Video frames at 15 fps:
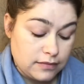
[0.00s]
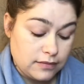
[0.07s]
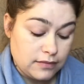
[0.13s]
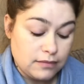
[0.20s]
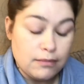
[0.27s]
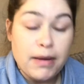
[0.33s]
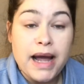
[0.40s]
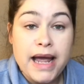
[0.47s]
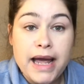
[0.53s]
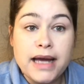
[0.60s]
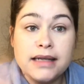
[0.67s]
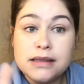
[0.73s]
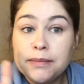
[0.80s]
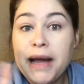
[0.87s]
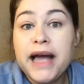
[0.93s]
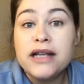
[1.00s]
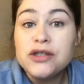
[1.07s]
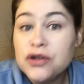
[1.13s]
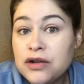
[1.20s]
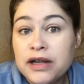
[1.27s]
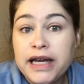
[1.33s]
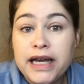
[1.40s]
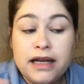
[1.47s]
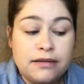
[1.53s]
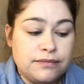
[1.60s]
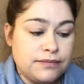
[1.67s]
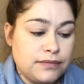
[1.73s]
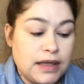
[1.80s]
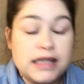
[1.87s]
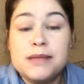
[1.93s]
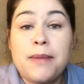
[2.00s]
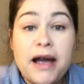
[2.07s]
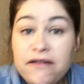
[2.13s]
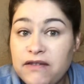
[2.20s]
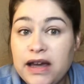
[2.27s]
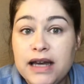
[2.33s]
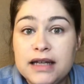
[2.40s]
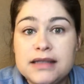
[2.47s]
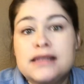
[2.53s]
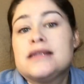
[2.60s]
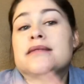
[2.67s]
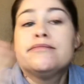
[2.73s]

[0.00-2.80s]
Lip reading: my hands. My hands are clean. It's my face.